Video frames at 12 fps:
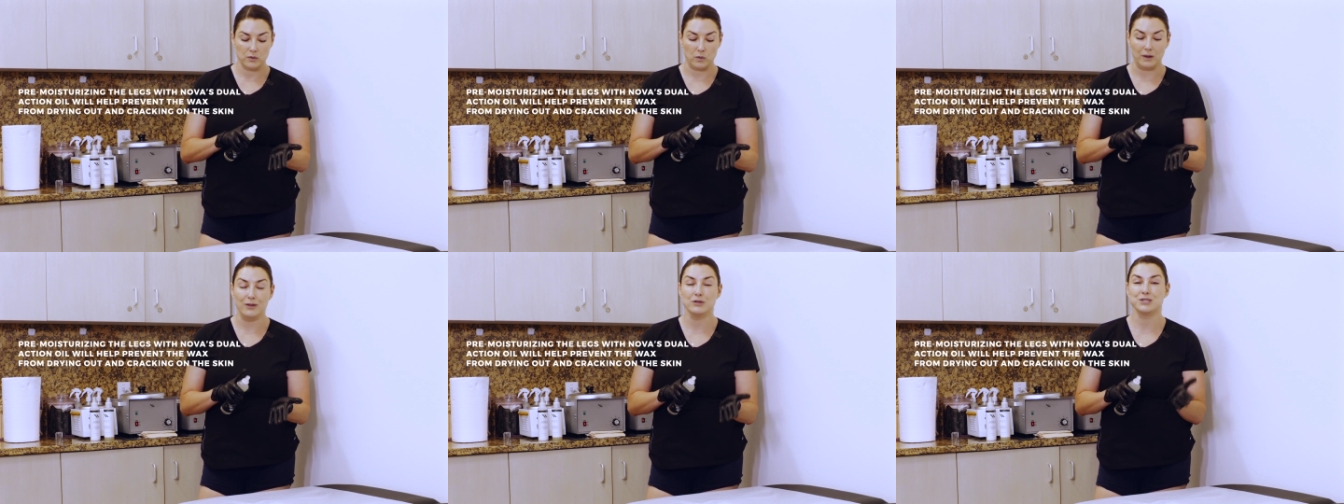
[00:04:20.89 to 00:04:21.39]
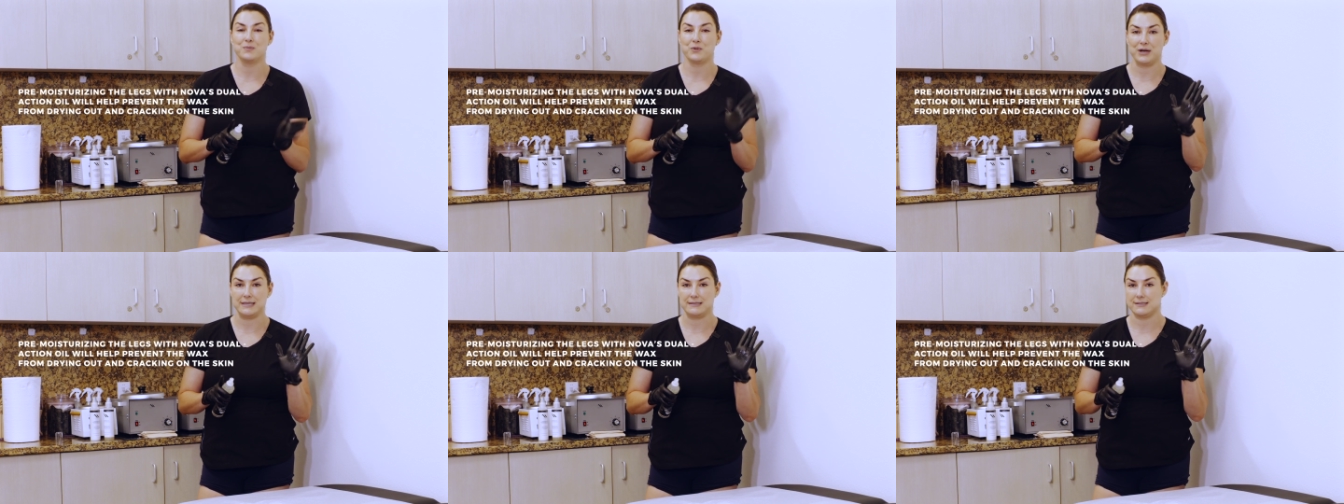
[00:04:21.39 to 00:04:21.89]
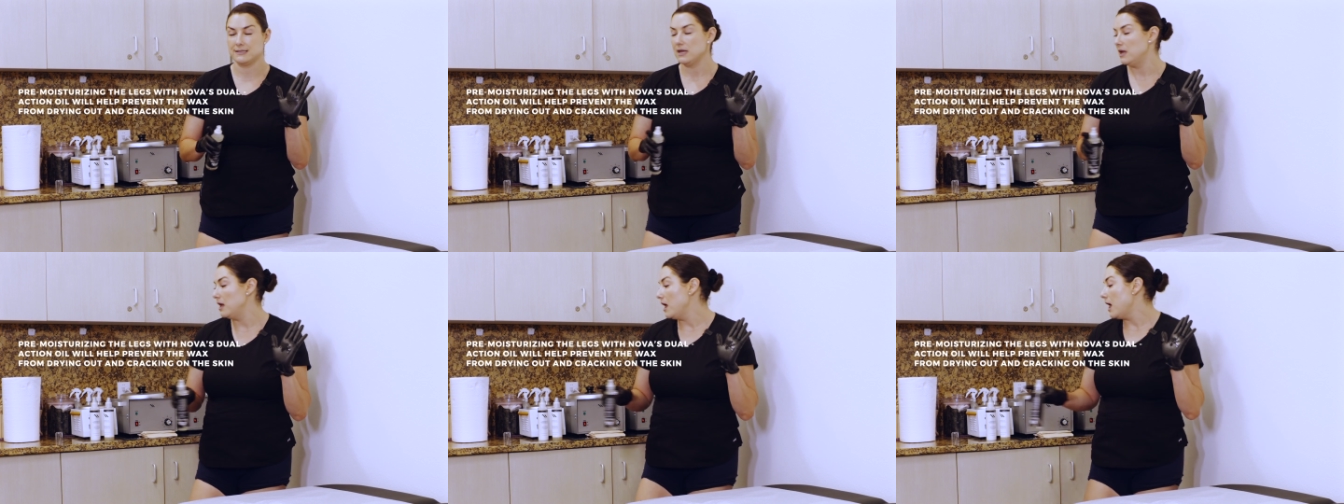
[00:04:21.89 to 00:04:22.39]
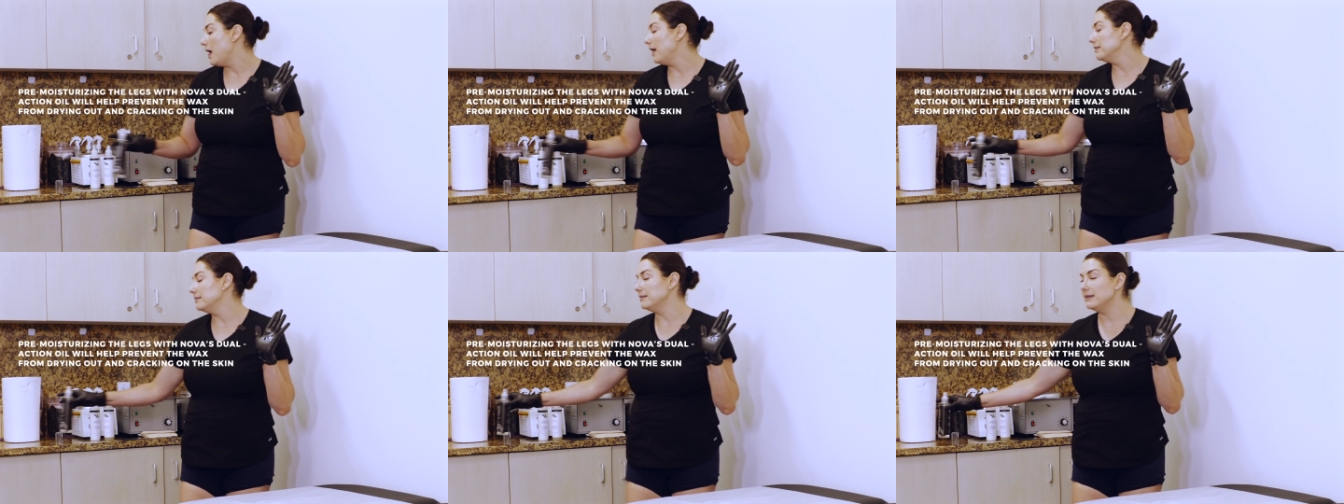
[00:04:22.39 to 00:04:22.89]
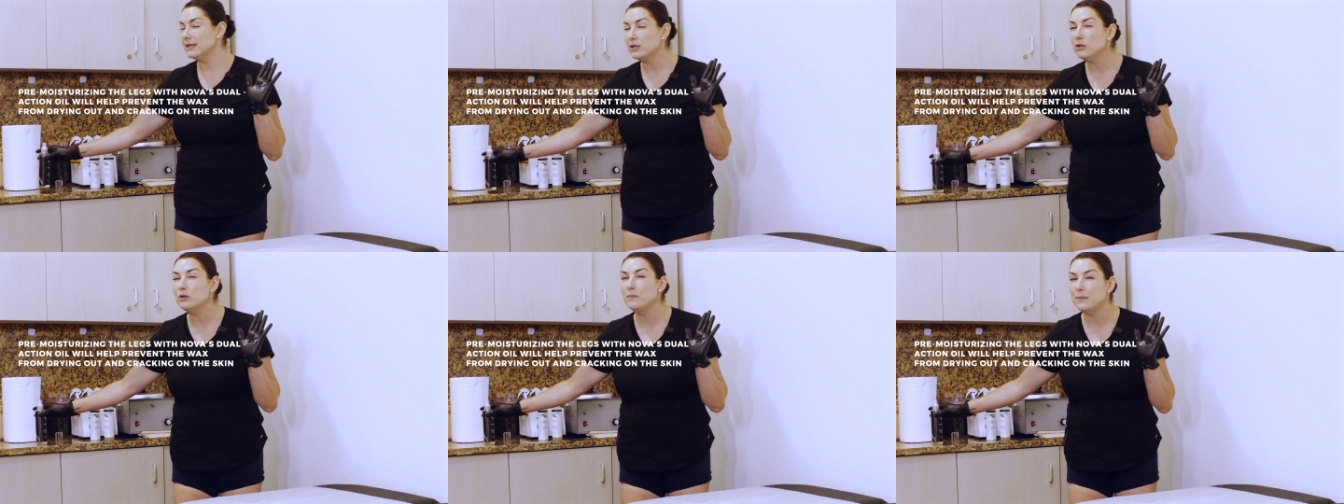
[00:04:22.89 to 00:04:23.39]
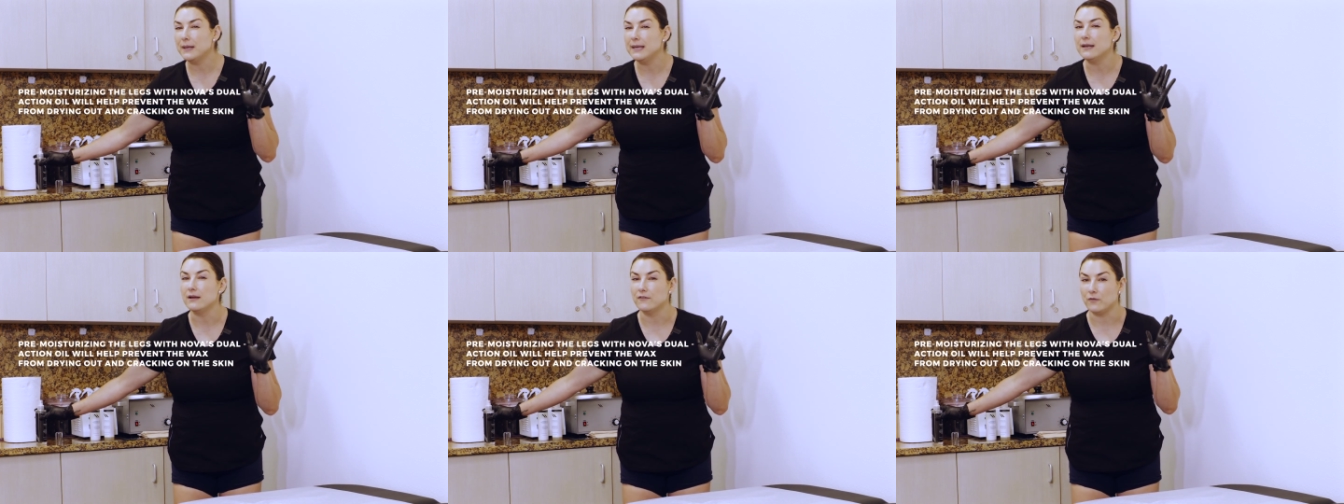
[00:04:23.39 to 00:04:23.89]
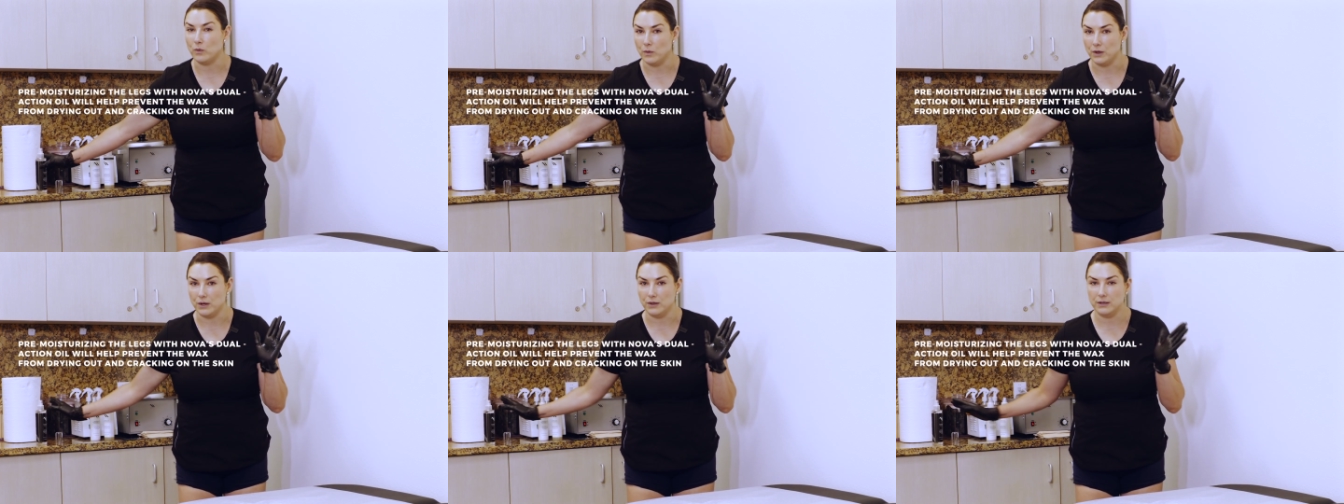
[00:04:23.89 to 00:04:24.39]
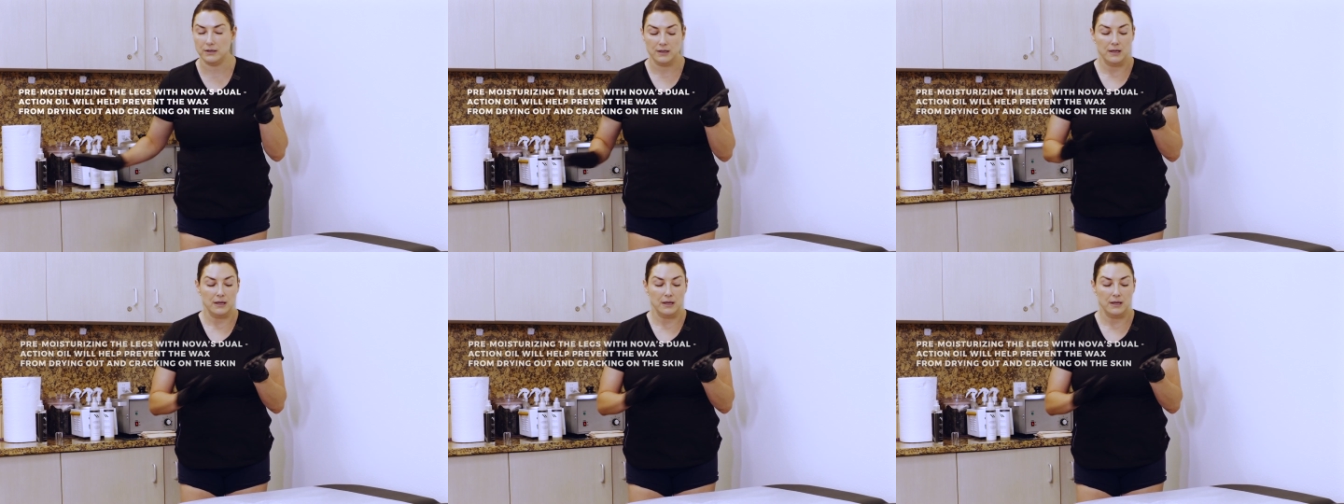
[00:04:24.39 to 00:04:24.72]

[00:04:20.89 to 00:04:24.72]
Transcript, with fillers: one little spritz, a little bit of oil